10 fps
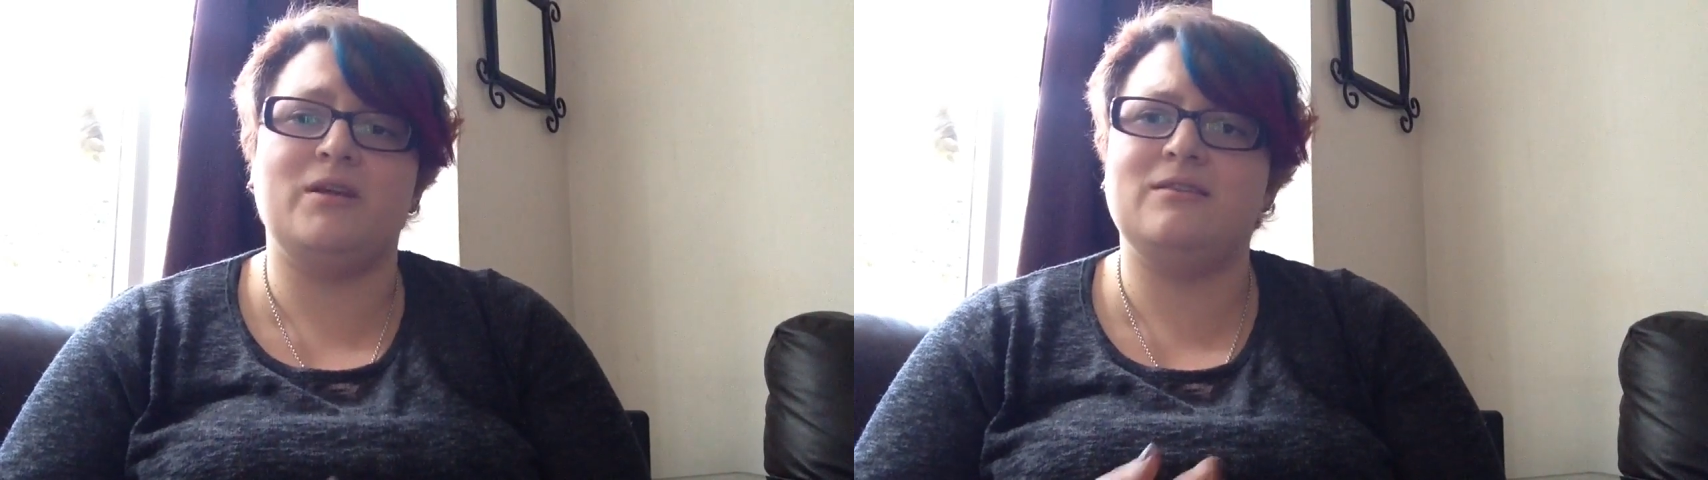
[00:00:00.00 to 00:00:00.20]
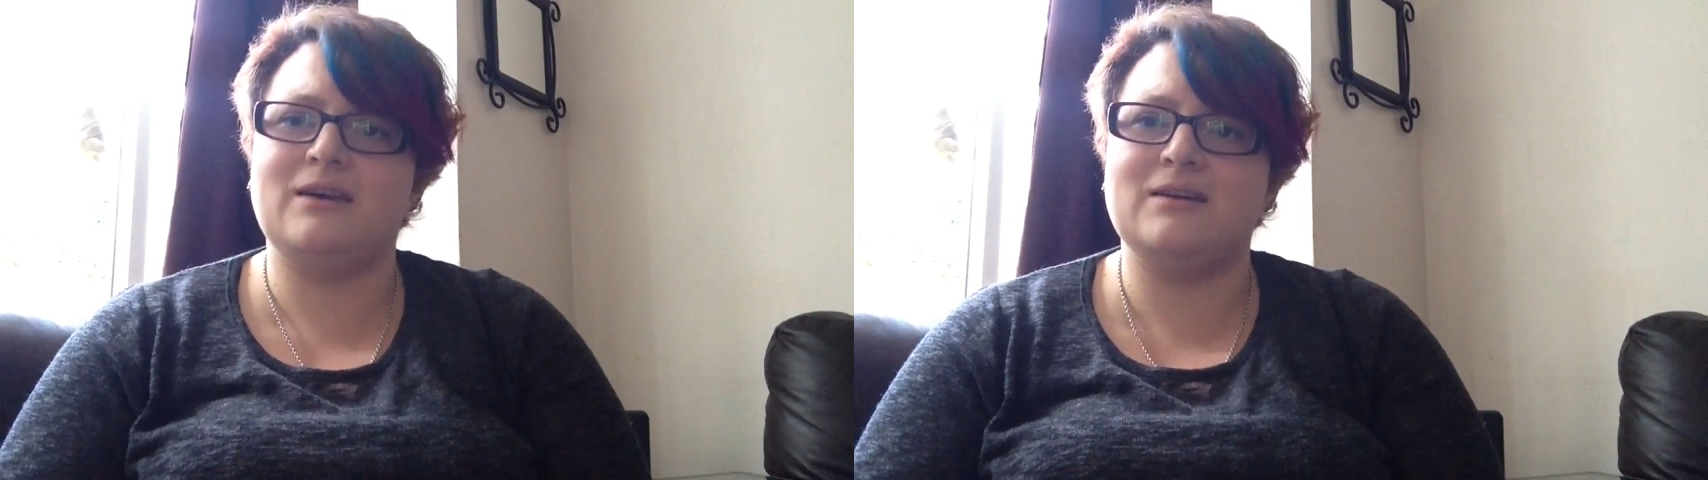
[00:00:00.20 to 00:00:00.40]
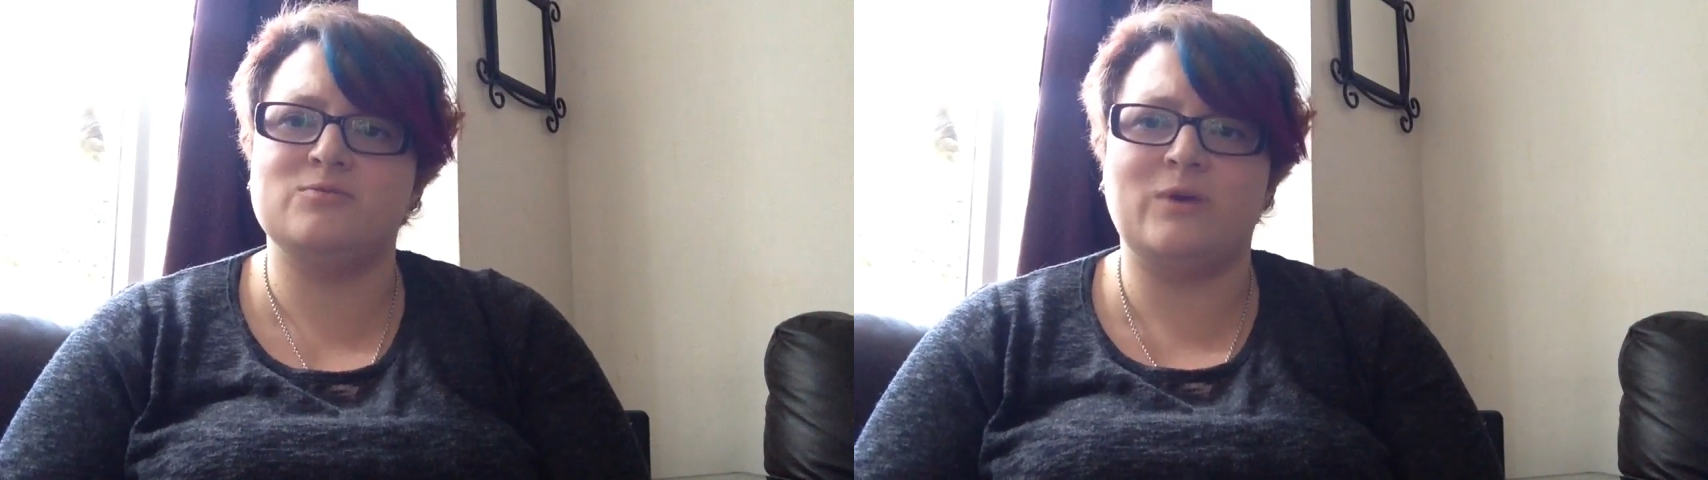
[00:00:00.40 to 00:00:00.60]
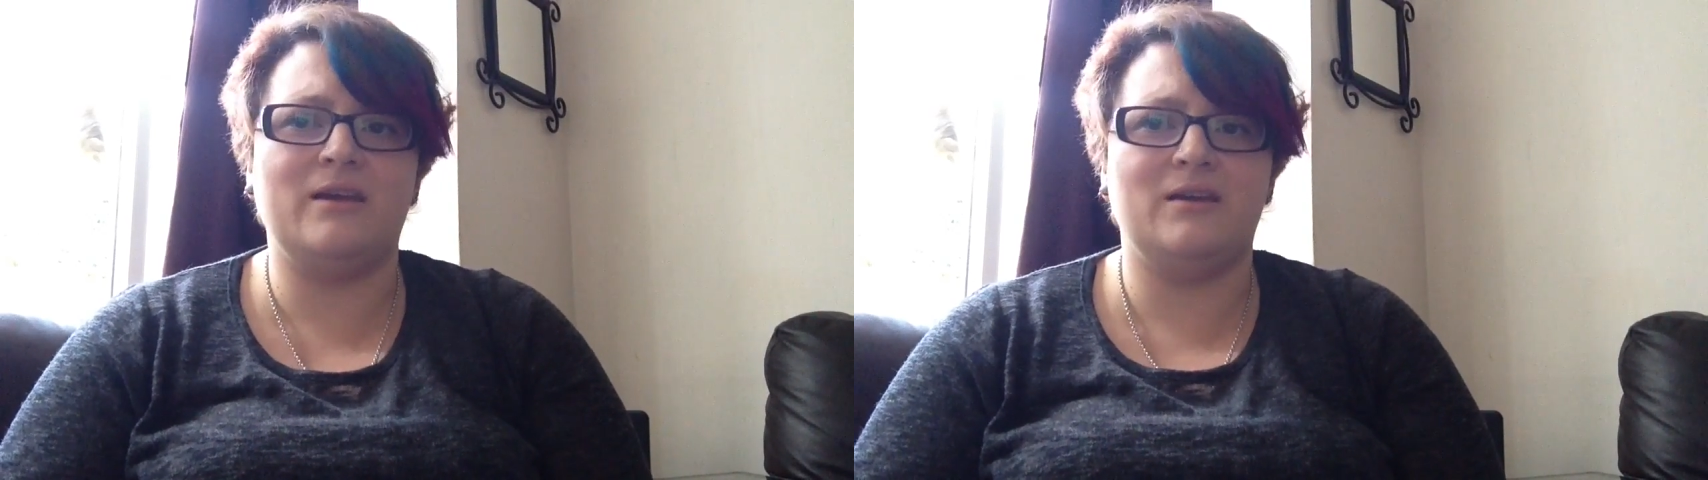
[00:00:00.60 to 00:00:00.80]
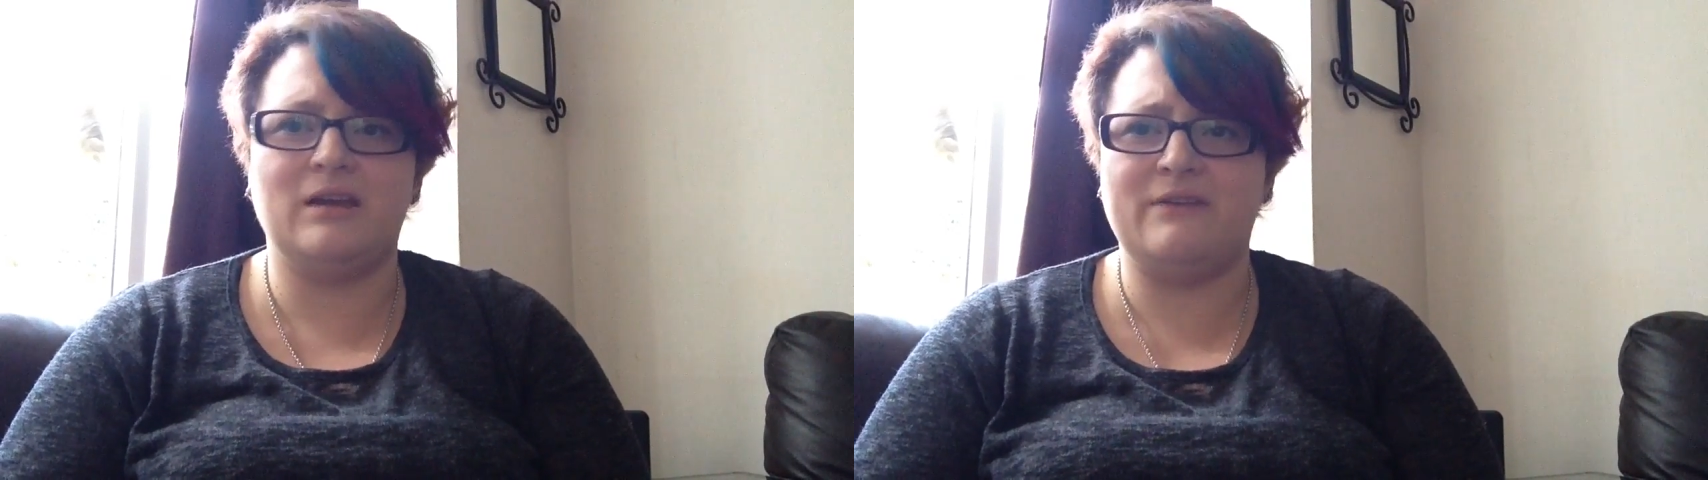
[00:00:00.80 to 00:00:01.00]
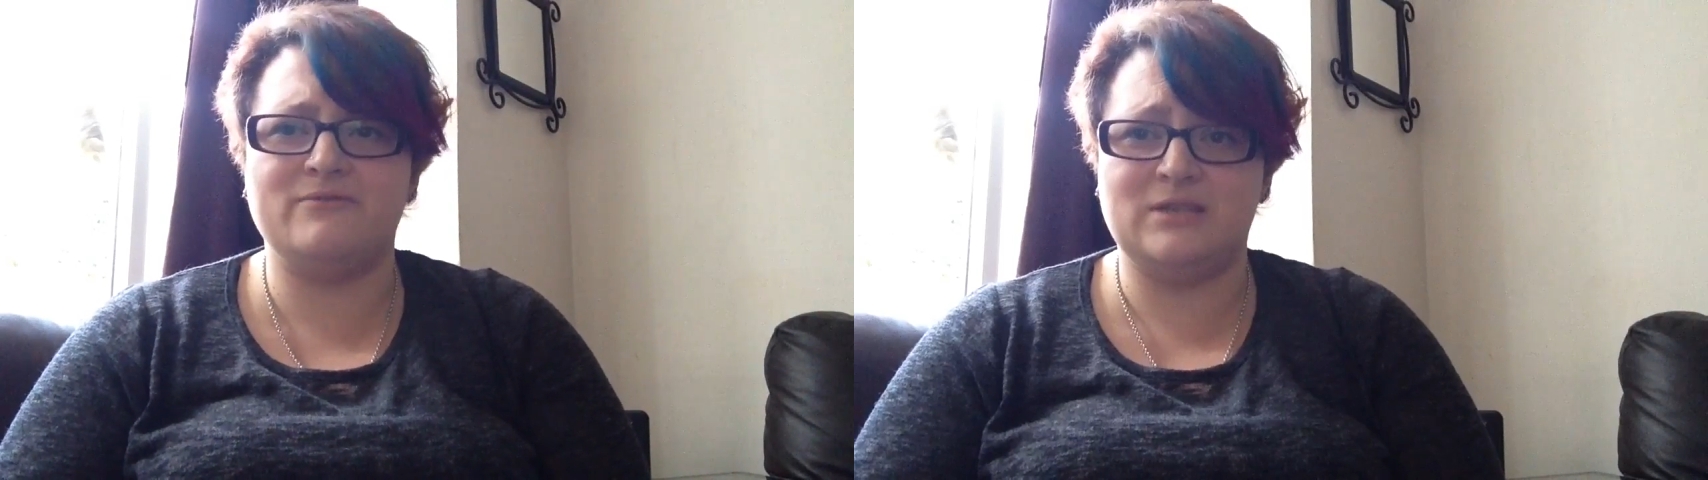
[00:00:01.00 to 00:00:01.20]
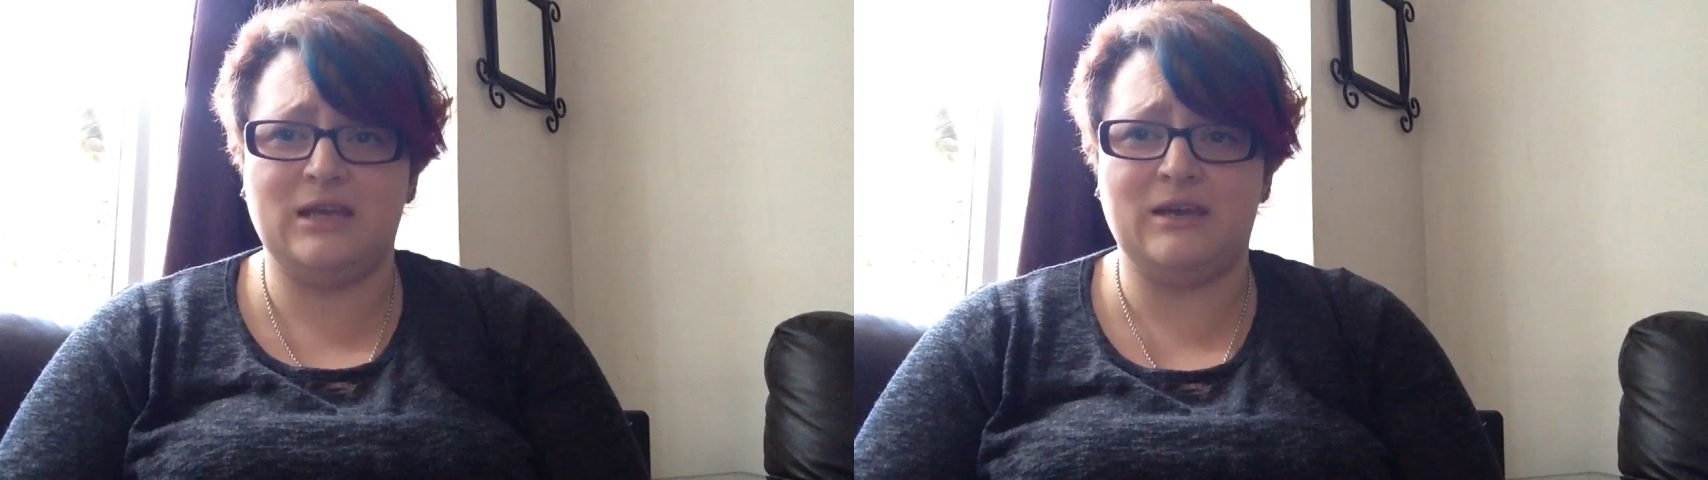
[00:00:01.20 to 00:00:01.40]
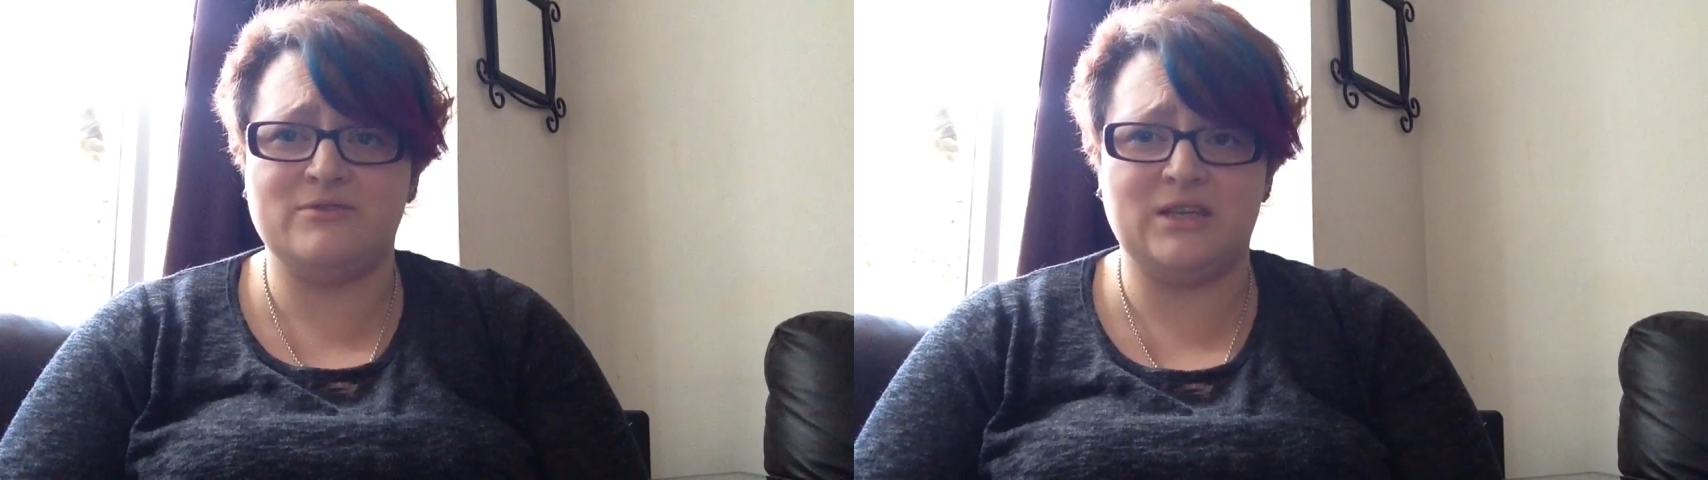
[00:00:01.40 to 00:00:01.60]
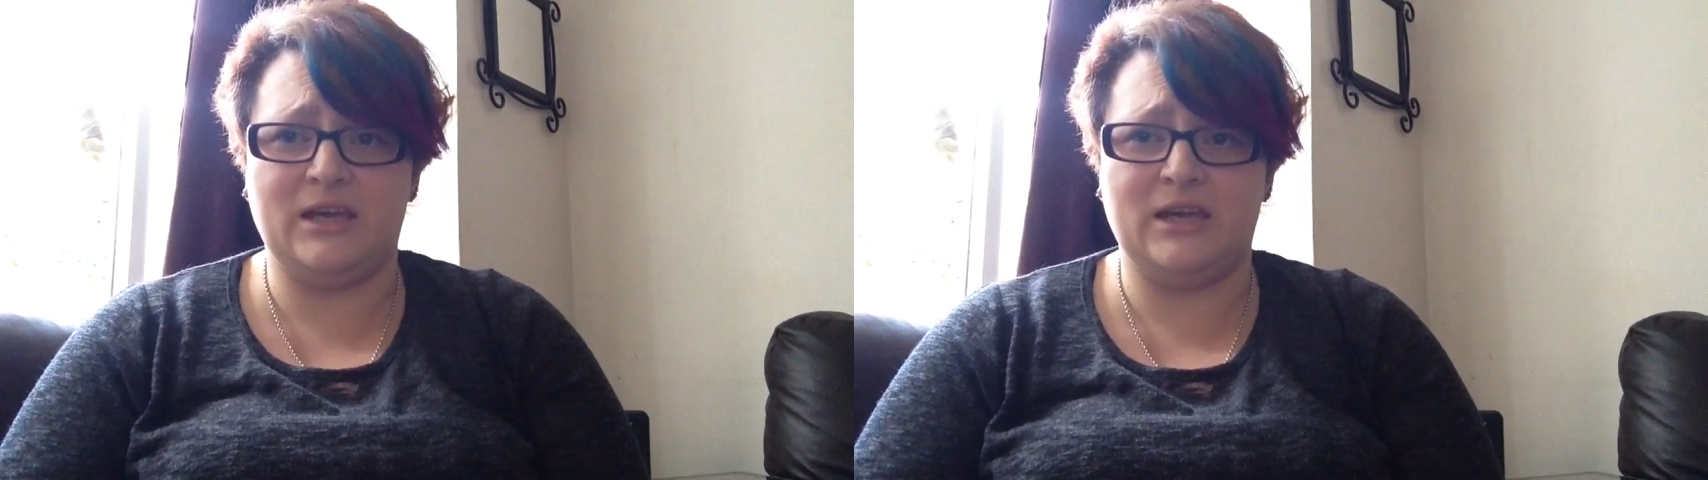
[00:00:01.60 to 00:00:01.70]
and that's where your EFT